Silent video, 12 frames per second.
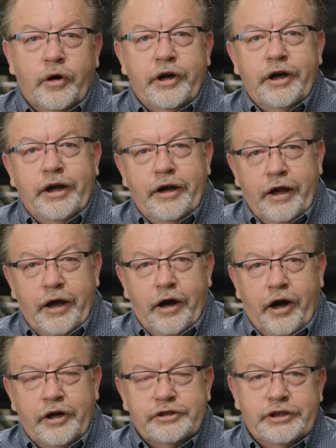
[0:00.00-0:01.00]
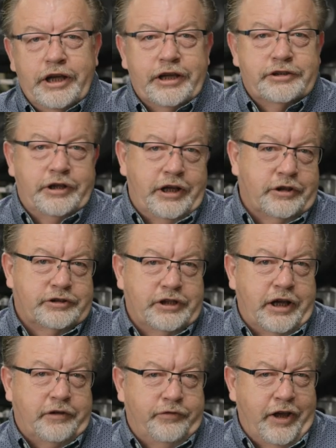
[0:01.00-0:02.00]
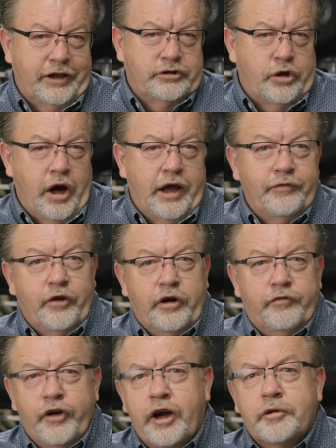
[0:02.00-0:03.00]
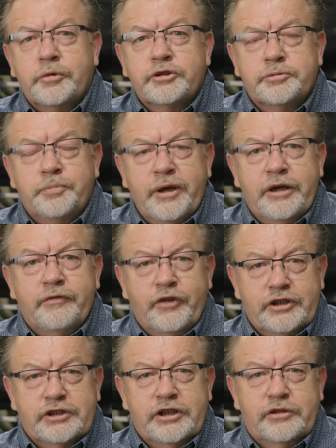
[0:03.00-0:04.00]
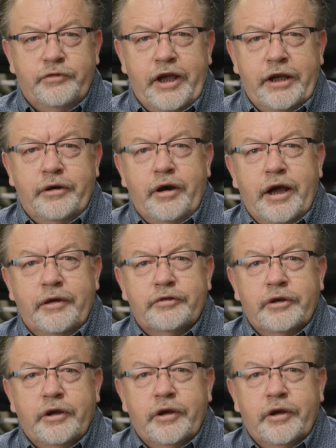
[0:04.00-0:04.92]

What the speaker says: Horton RCX and LCX fan drive are variable speed viscous fan drives.